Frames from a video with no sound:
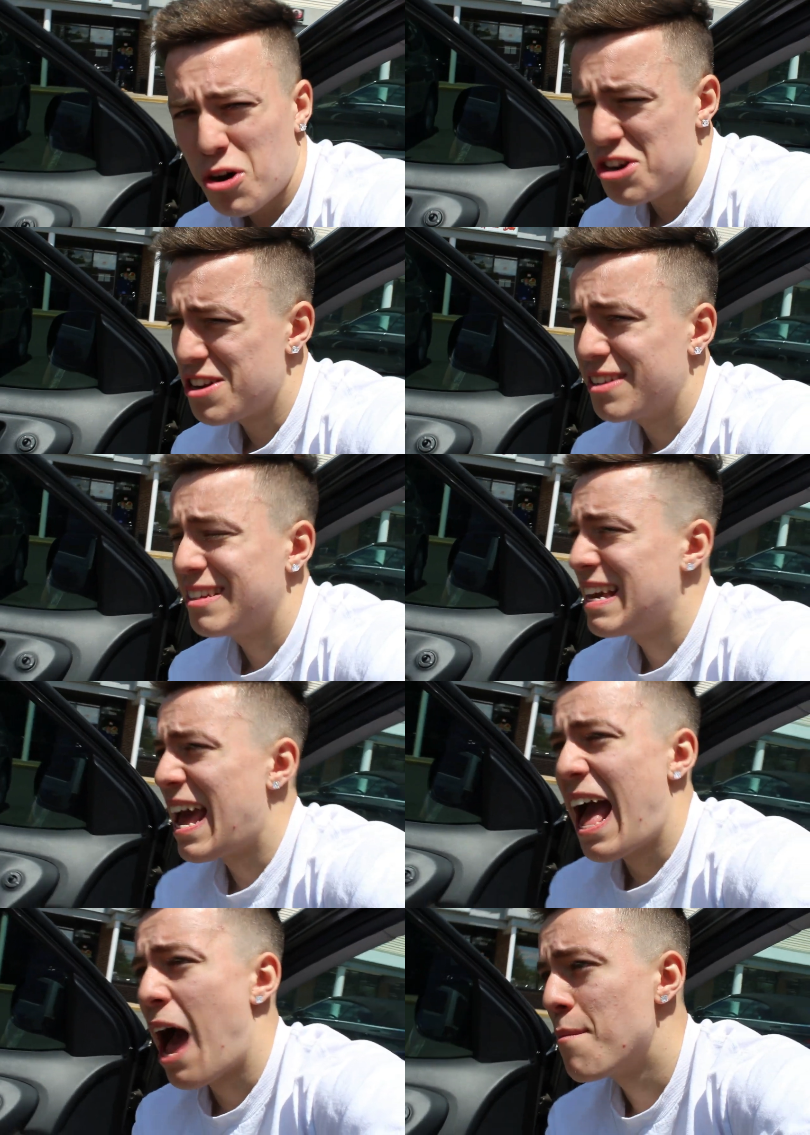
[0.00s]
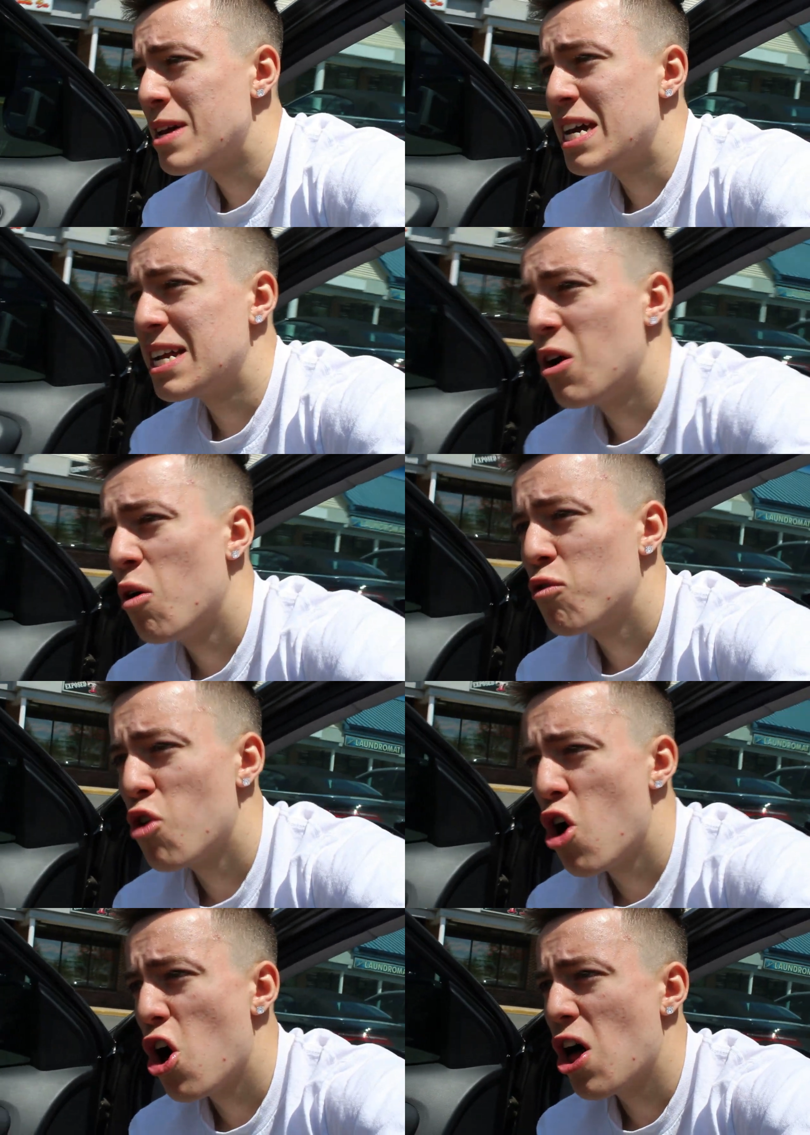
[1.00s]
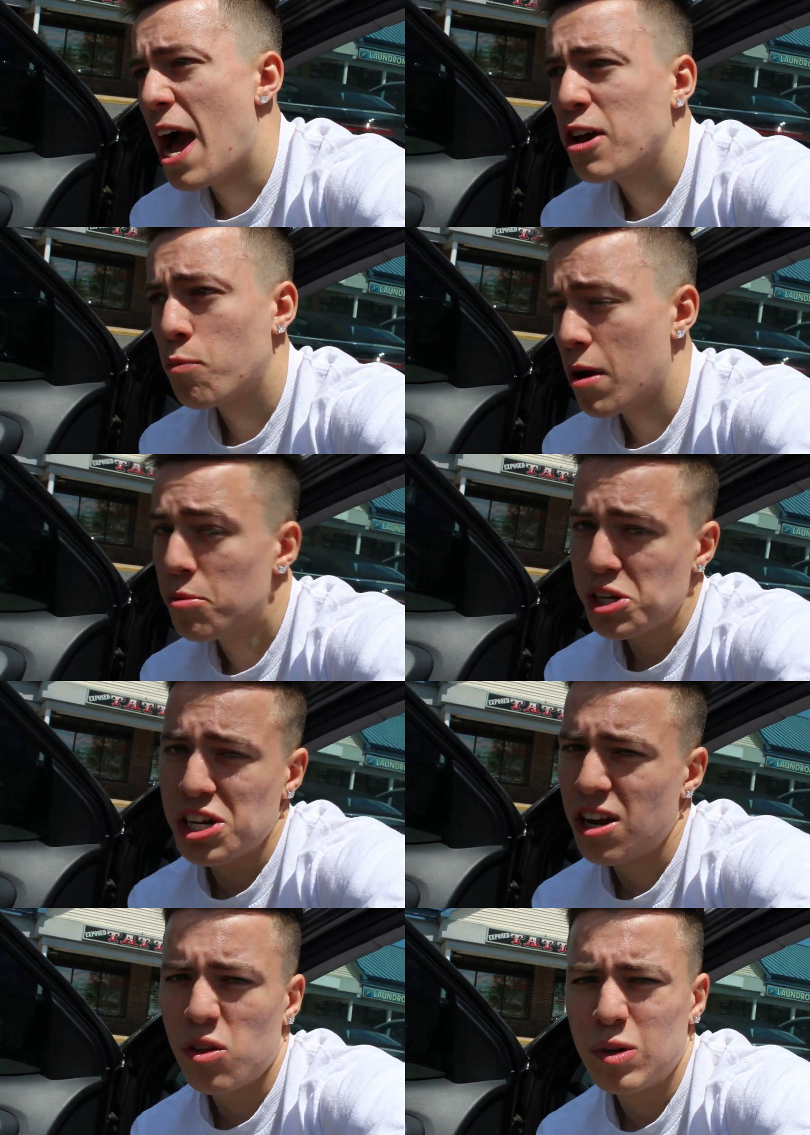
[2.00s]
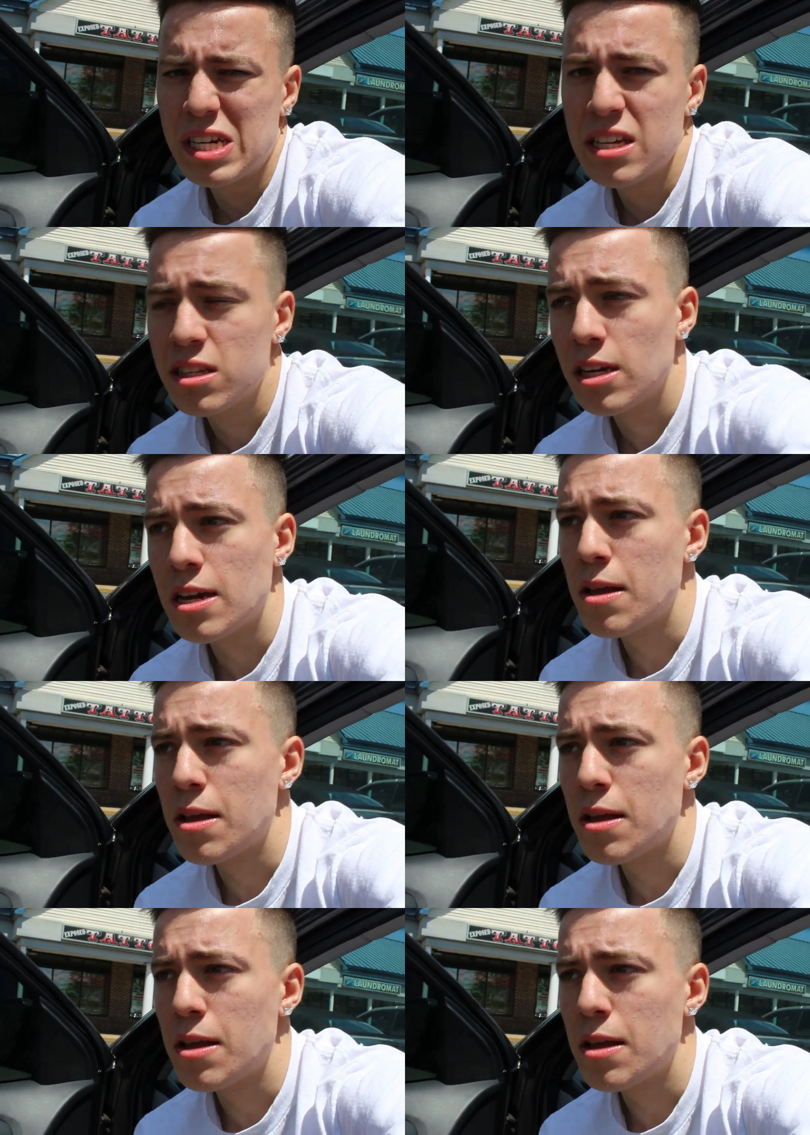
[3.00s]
part, I mean overall, I could probably get another one easily.